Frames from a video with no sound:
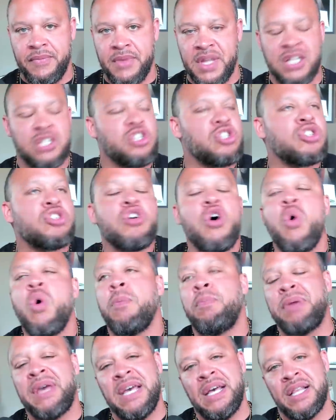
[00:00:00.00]
It's so
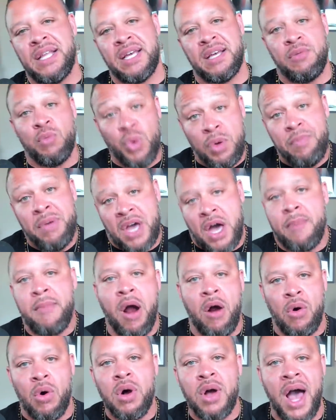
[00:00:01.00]
appealing. We become
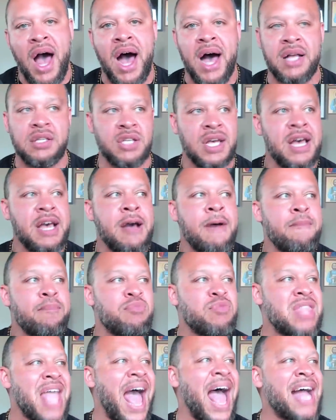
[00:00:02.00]
our own gods.
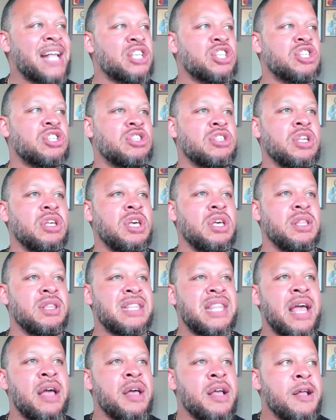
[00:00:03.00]
That's the
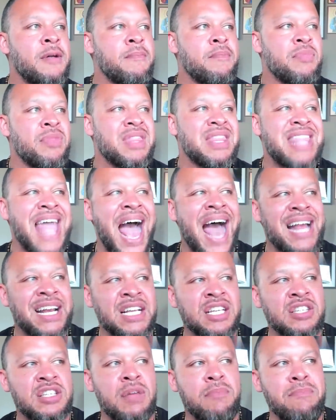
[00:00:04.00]
that
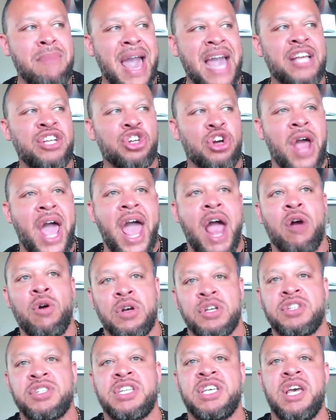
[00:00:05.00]
is the major
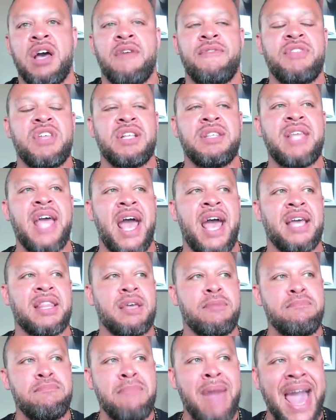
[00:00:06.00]
heresy of the day.
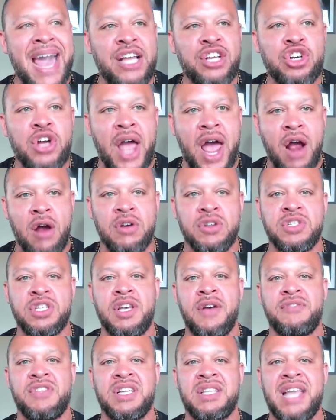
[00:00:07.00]
The major heresy
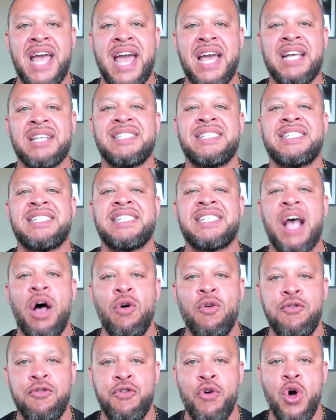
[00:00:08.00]
of today is
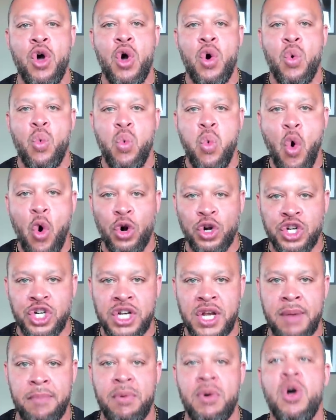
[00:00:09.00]

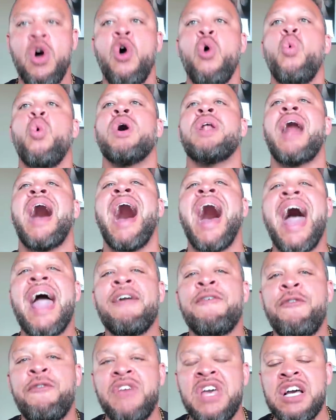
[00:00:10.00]
self-worship what I
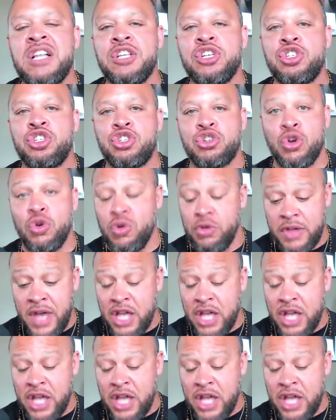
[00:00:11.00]
feel is truth.